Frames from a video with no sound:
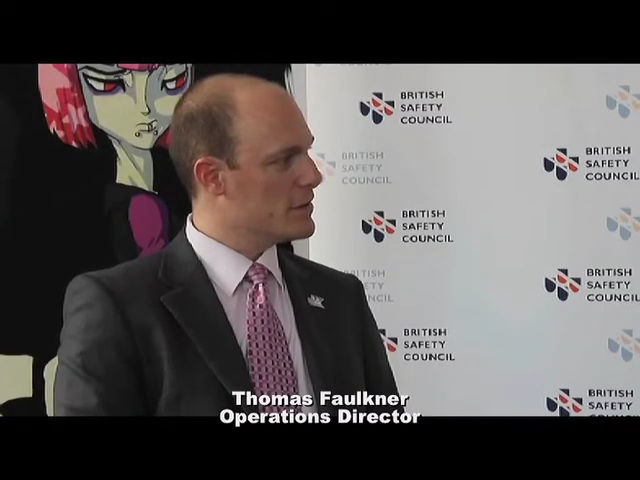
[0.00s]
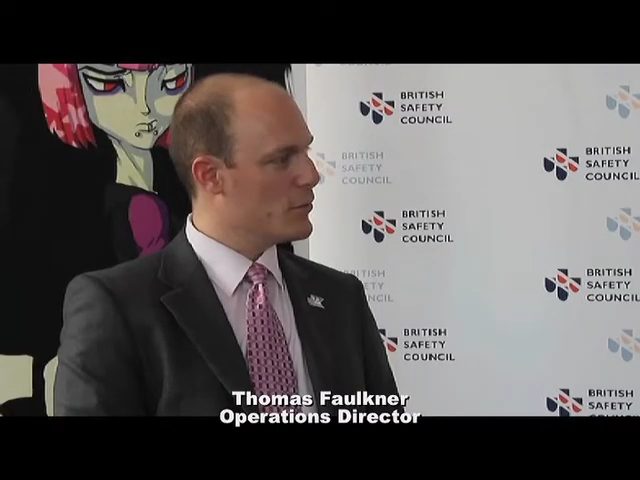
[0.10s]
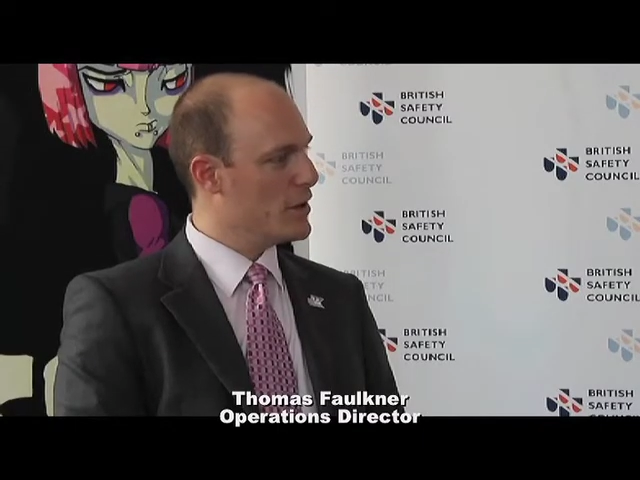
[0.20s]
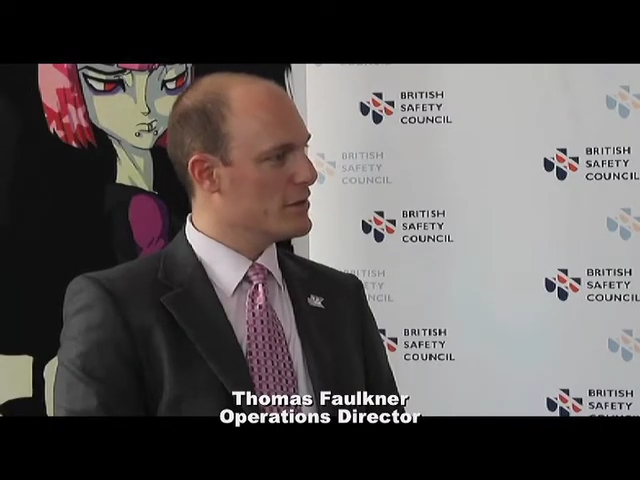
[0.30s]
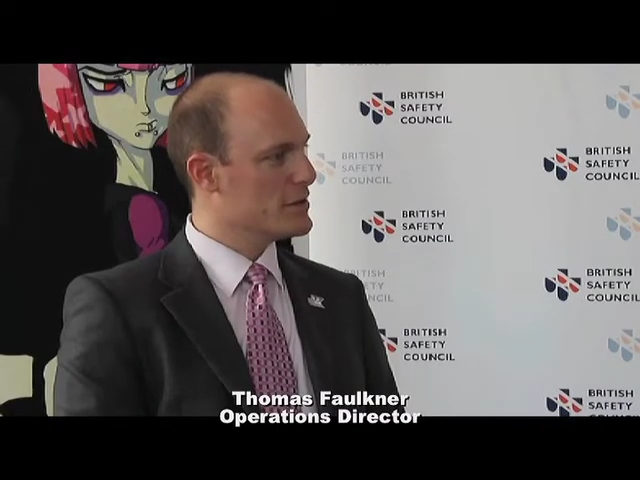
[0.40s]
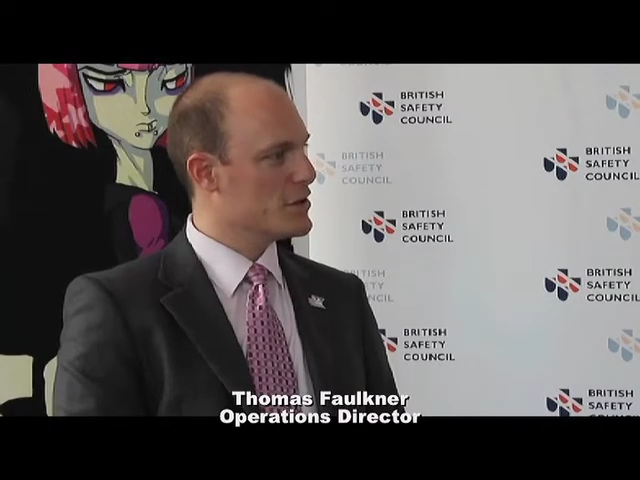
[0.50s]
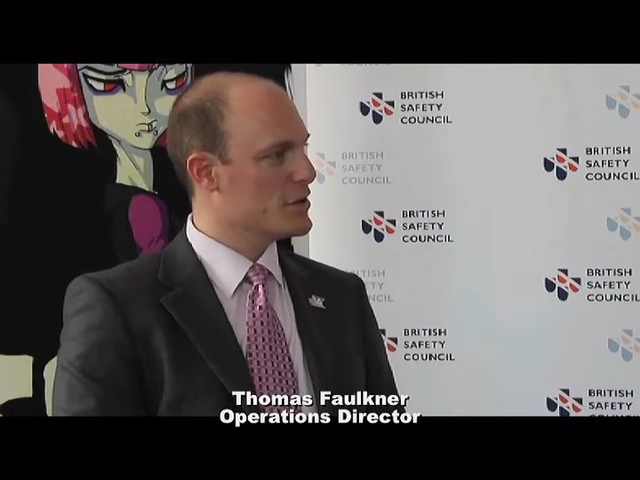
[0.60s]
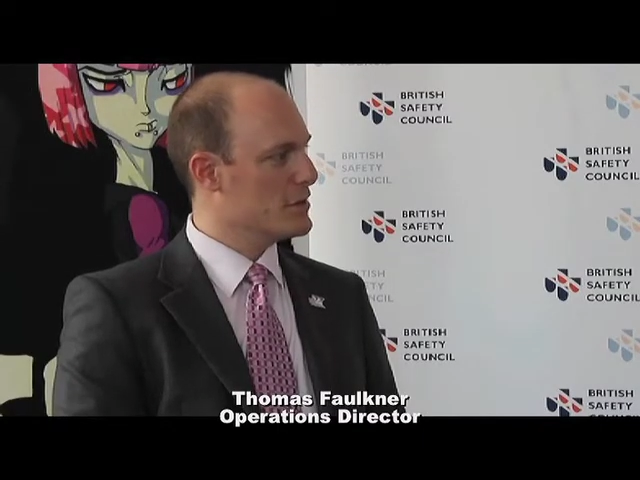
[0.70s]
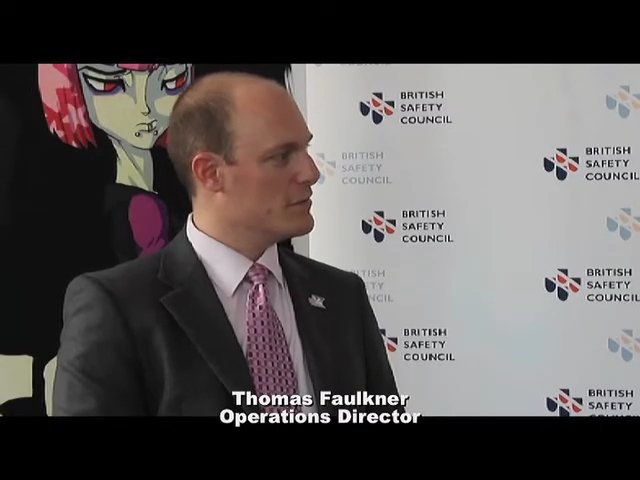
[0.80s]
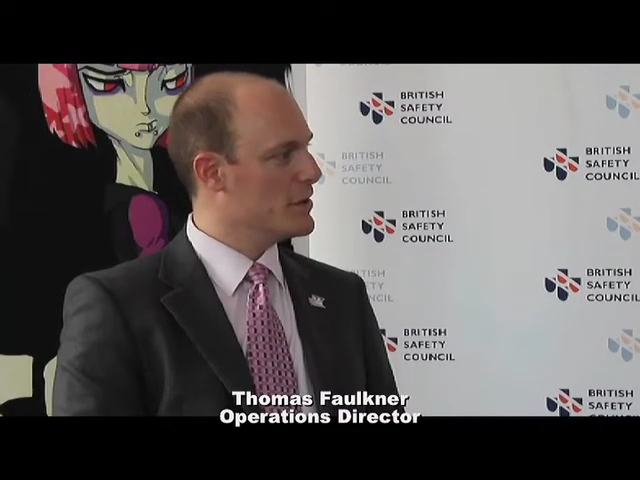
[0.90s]
the world is
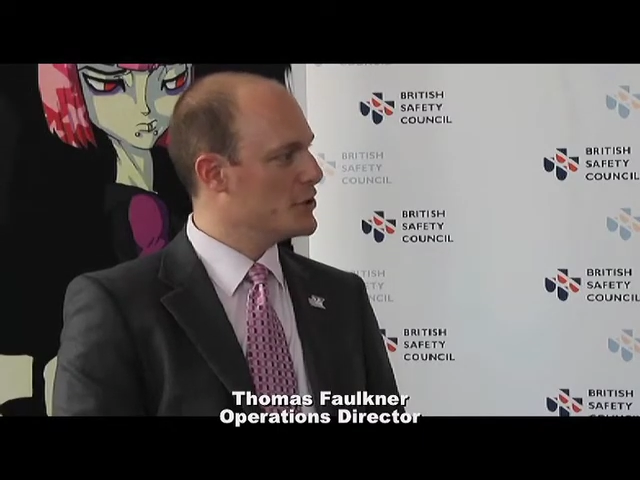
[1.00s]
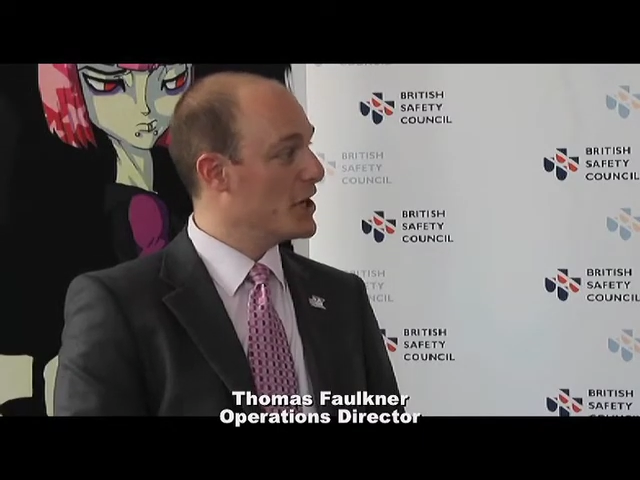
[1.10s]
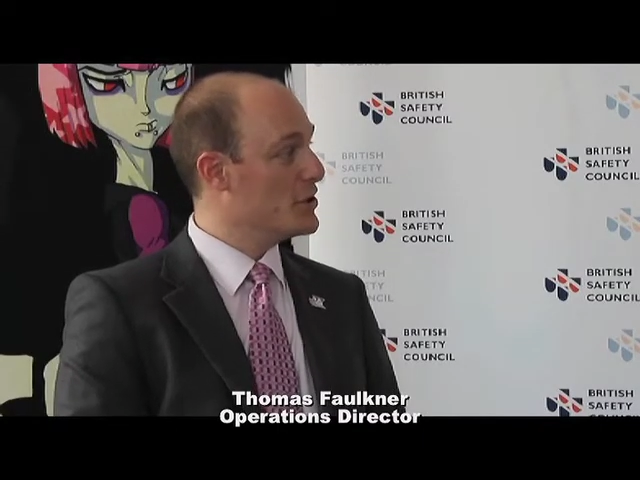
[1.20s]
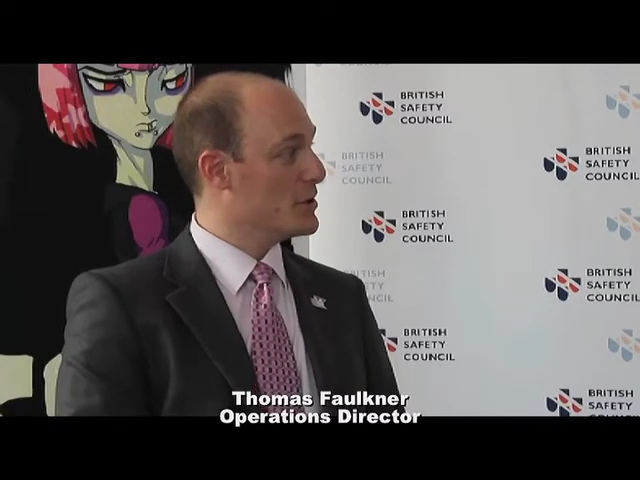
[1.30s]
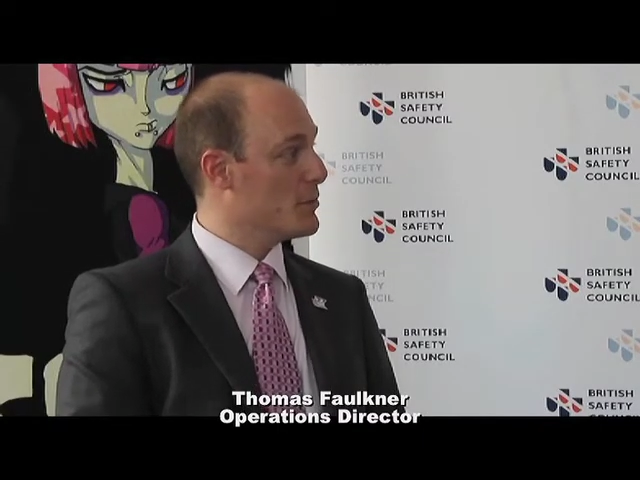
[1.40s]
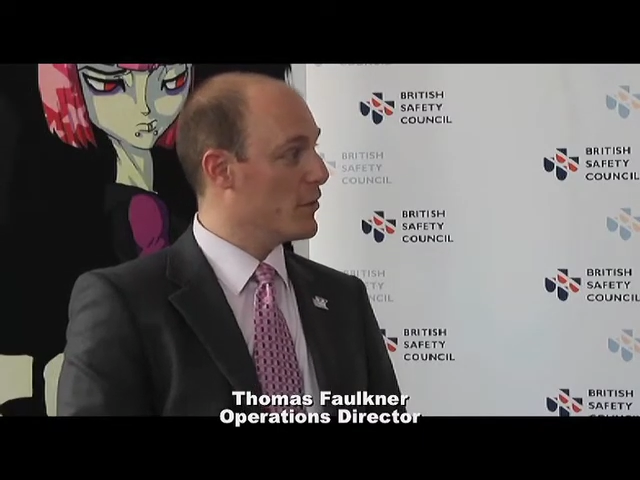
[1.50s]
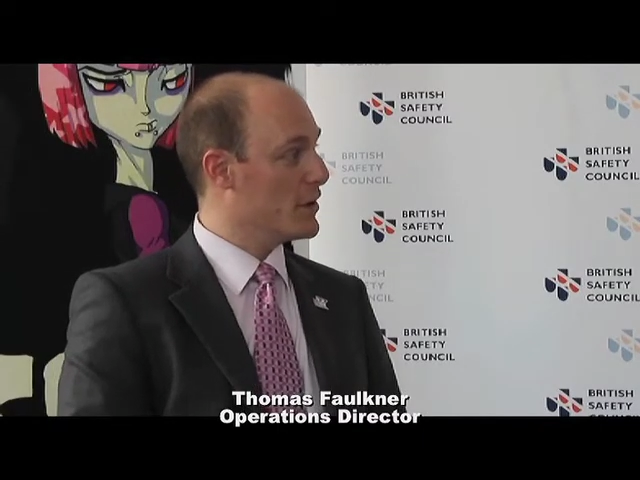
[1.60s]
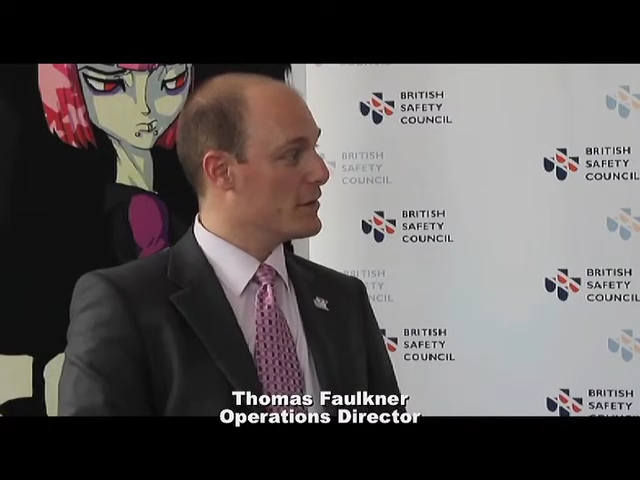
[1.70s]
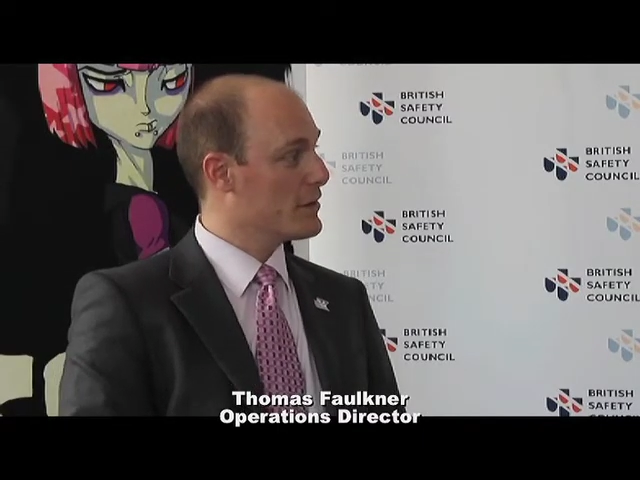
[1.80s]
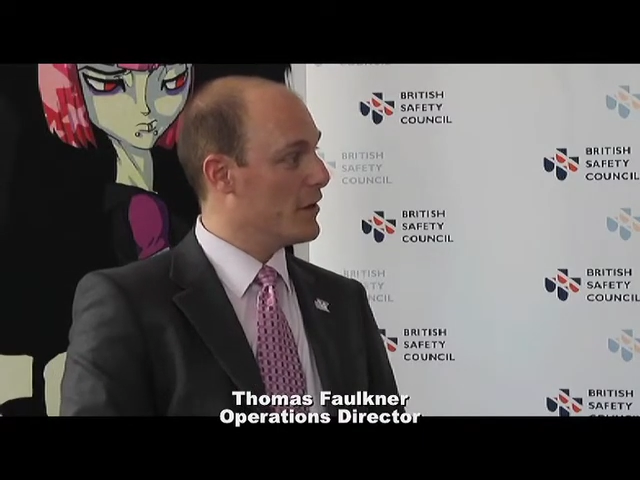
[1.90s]
at a changing
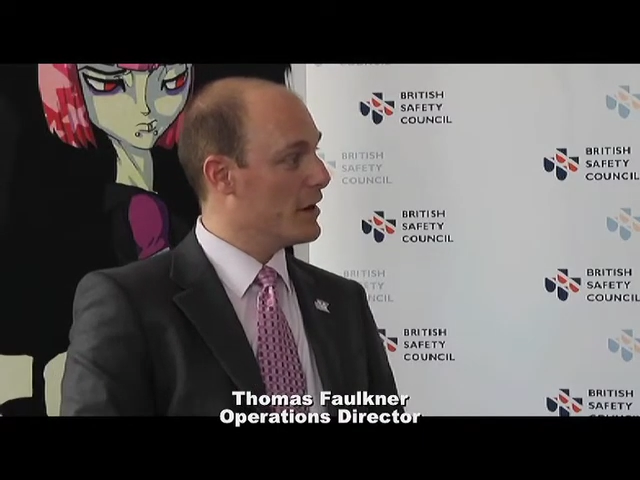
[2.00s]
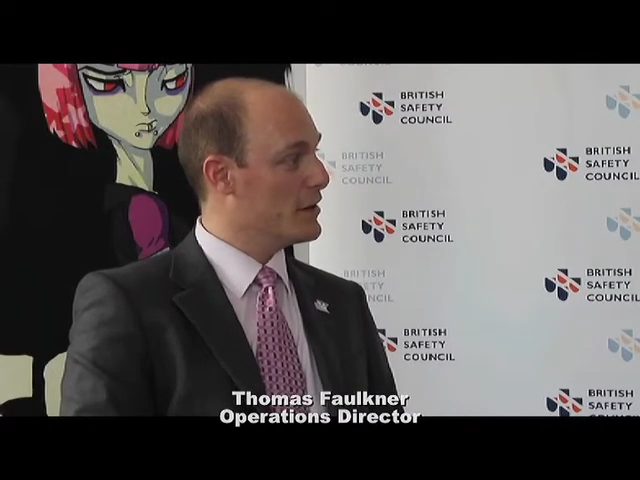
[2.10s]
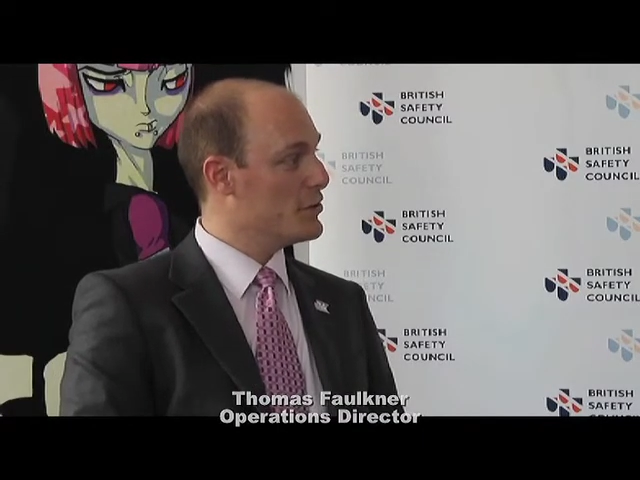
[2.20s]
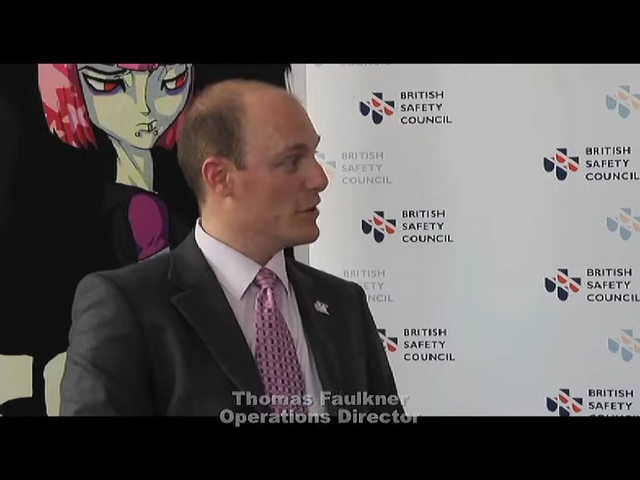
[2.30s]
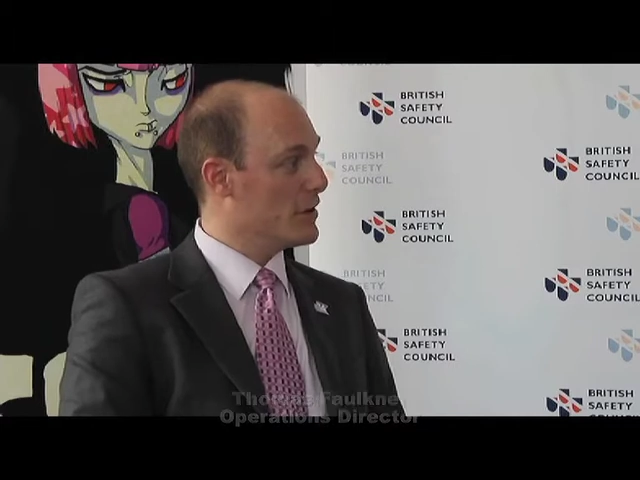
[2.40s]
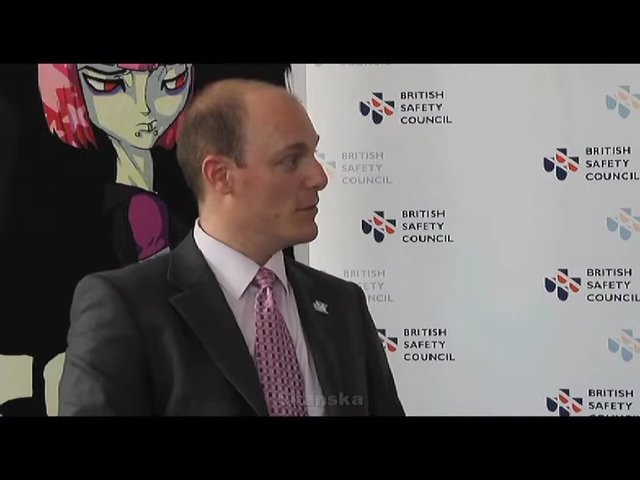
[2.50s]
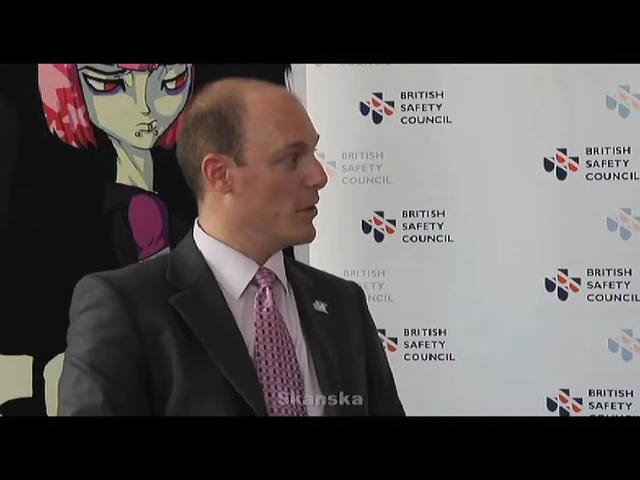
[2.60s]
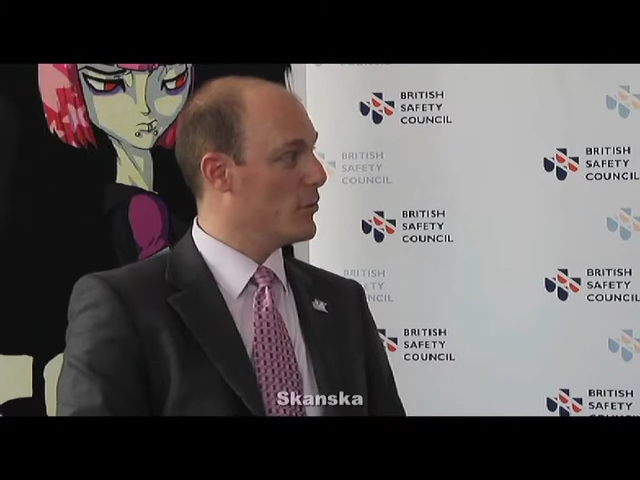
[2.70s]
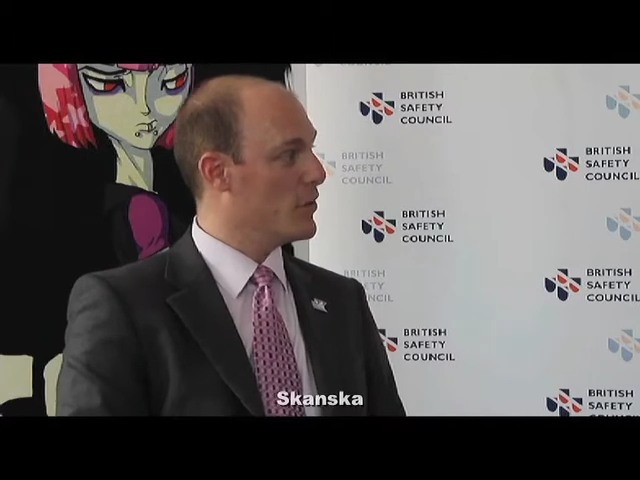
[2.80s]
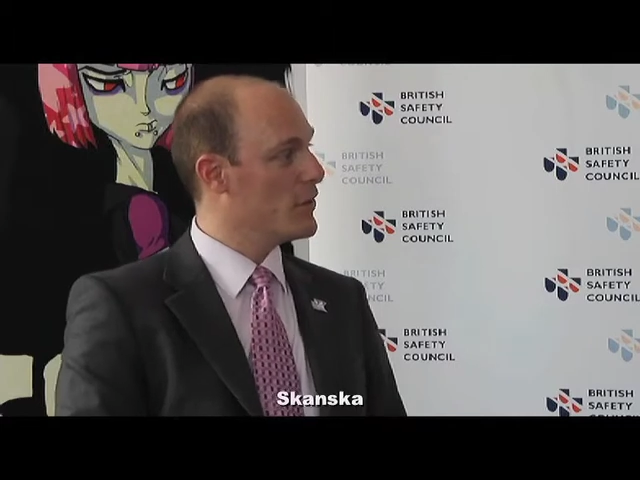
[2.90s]
point, quite literally, at the
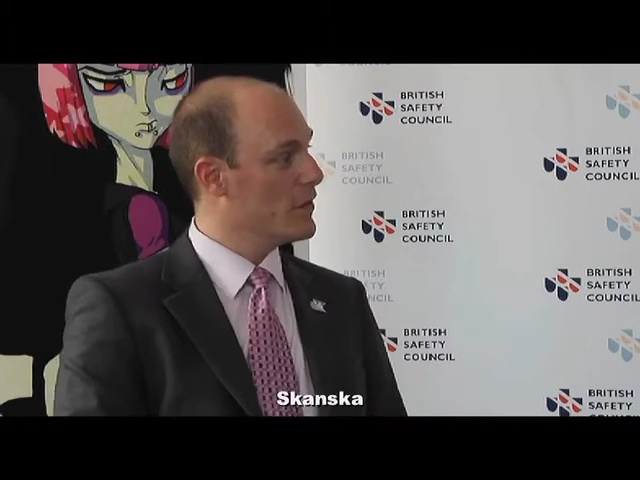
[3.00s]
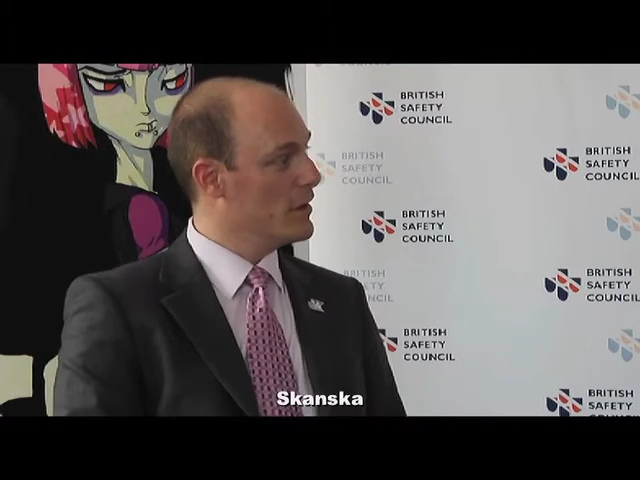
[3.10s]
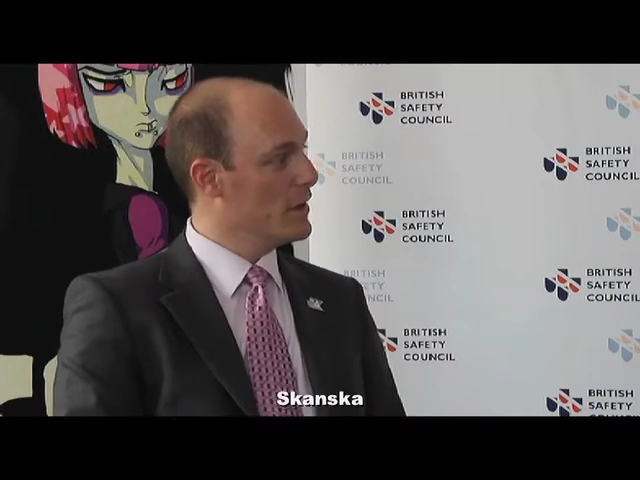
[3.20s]
moment.